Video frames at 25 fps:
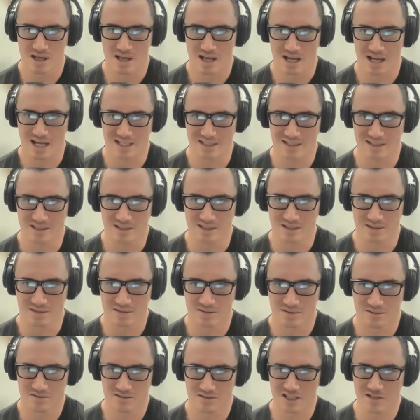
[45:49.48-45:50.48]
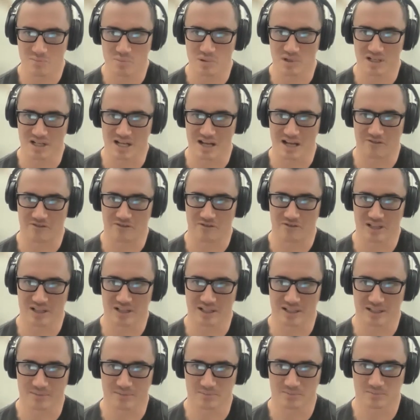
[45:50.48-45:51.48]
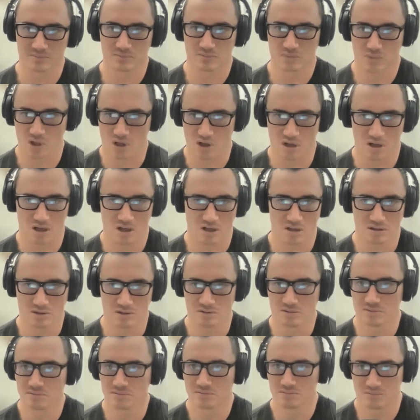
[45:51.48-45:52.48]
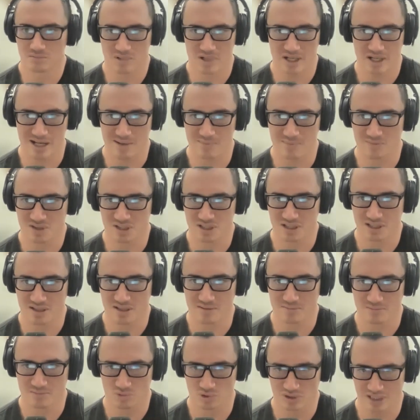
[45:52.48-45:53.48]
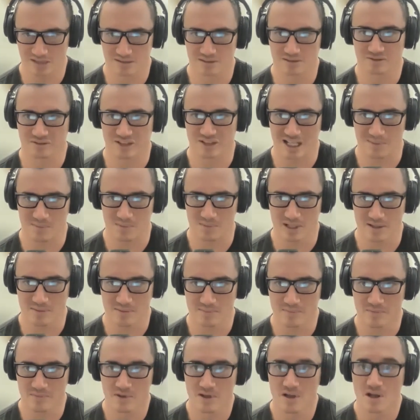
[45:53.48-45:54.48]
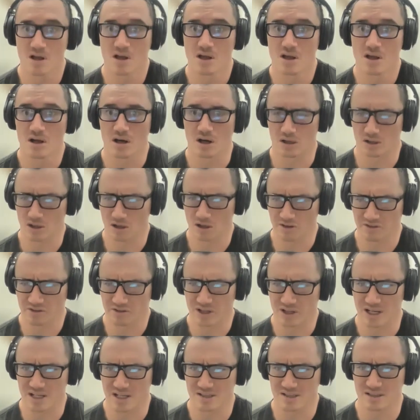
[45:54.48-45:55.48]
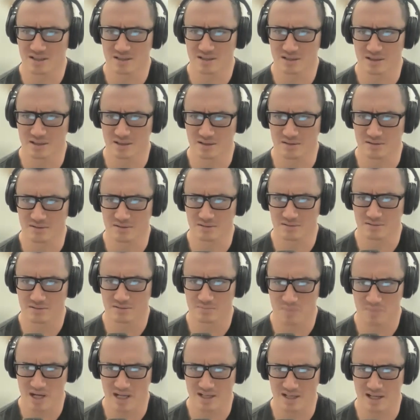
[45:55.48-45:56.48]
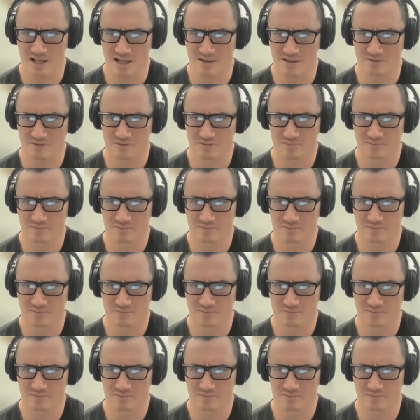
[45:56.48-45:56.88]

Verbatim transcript: and that they've been left feeling hollow, empty, without the family, a lot faster than men have.